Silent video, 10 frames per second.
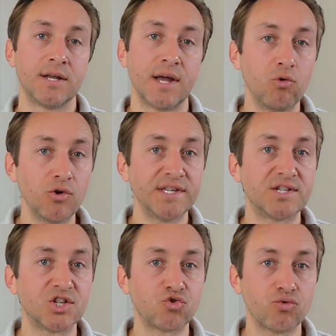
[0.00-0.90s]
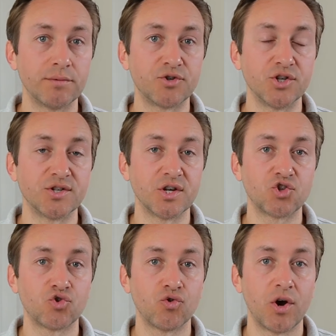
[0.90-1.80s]
Now, what these descriptions are
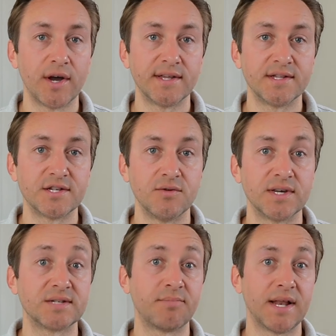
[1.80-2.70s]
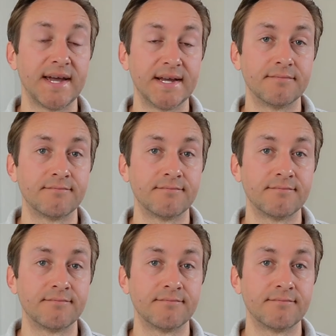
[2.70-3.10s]
trying to explain